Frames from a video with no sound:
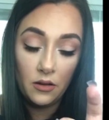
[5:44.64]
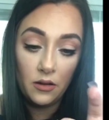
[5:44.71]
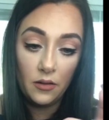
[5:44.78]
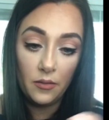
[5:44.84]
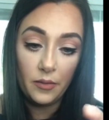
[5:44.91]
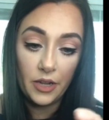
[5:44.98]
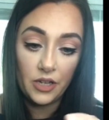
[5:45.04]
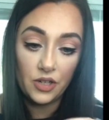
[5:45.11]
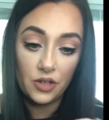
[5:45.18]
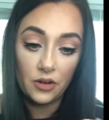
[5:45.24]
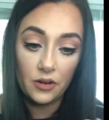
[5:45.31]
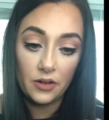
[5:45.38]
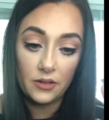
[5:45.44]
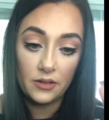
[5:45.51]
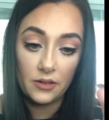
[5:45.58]
Make sure
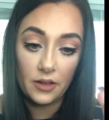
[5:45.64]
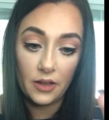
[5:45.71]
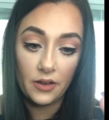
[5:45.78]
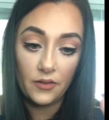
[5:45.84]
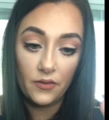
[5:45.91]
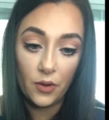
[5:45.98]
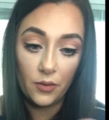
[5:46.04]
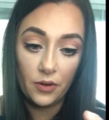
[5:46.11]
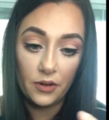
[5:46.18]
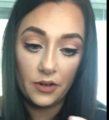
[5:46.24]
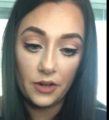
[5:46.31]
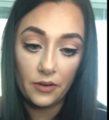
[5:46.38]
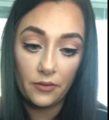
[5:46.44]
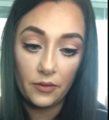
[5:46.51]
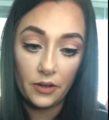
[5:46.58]
it's like folded
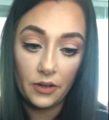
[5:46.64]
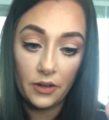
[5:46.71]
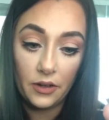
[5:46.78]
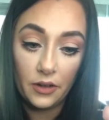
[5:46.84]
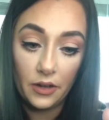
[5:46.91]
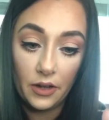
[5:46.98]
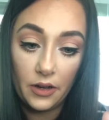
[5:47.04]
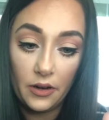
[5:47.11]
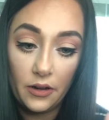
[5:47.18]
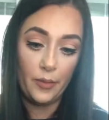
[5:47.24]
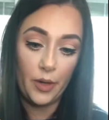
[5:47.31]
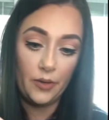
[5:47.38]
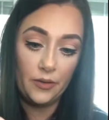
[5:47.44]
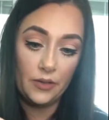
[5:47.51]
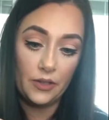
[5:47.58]
down really good,
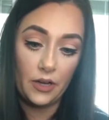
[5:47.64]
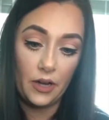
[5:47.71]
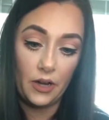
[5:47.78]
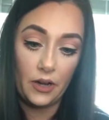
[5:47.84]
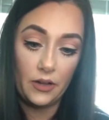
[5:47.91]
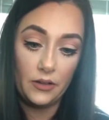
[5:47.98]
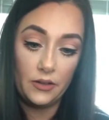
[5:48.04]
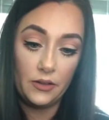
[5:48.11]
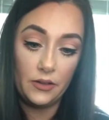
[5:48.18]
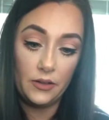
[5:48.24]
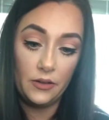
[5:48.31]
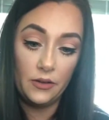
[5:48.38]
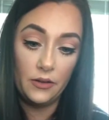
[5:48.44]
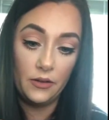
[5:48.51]
both sides.